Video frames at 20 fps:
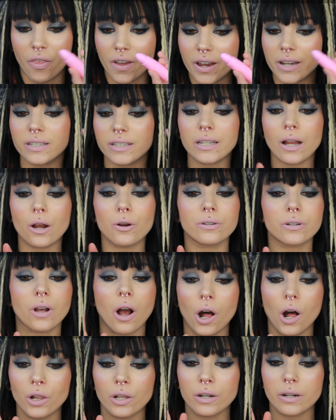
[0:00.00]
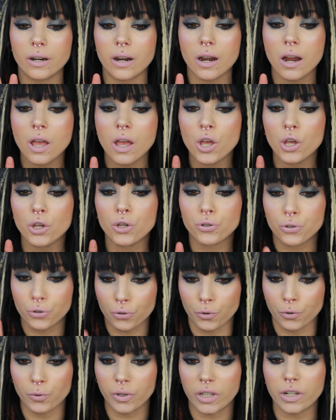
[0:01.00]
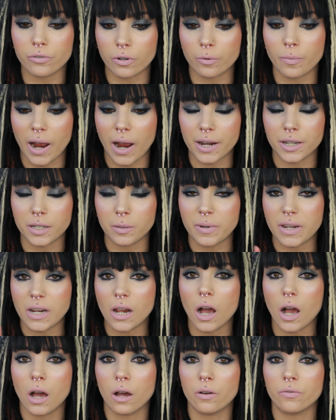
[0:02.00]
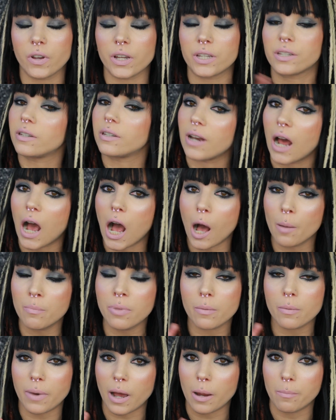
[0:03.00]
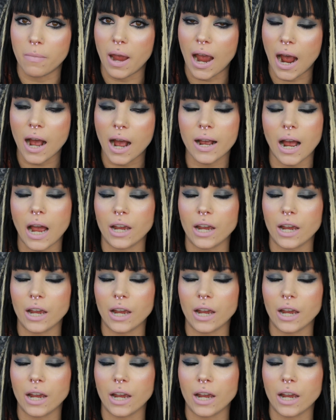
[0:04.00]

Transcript: This color truly reminds me of Snob by MAC.